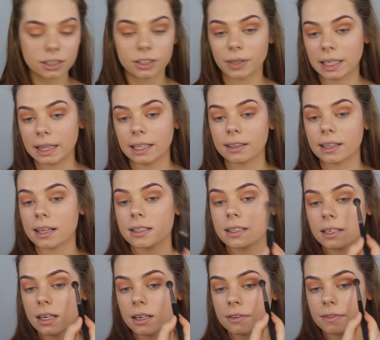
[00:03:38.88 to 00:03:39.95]
So I think that's
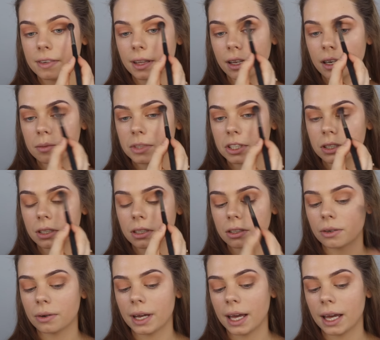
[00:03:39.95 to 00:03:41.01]
enough, and then I'm just gonna
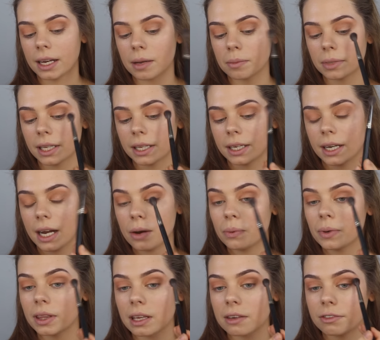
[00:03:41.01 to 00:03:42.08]
go ahead and blend it out
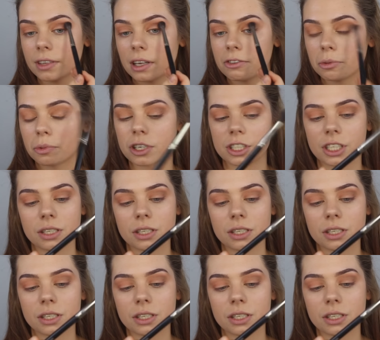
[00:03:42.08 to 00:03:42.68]
with a fluffy brush.